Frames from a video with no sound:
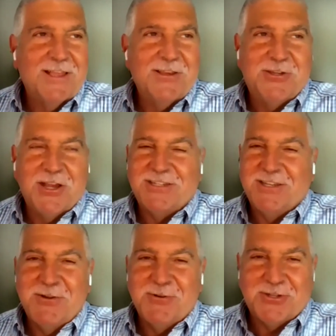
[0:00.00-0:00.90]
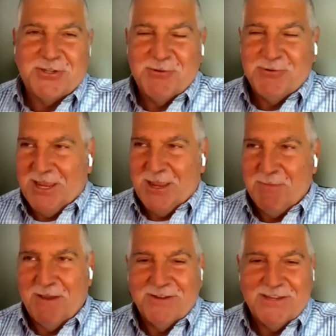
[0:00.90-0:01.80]
Justin, you're just so deep
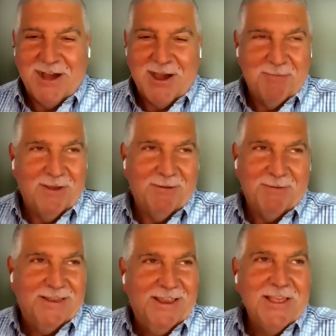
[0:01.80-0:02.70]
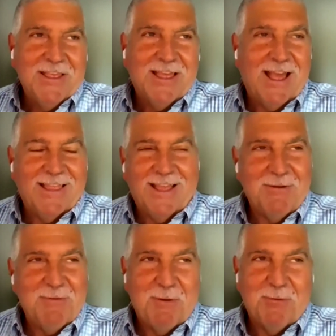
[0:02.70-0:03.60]
every time. I mean, I can
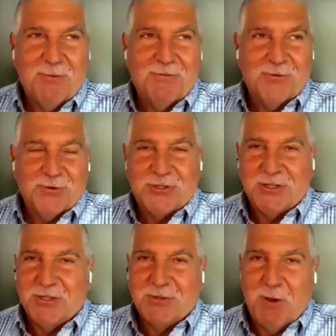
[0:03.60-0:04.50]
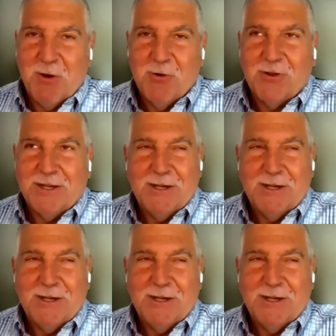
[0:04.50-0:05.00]
remember when we first spoke,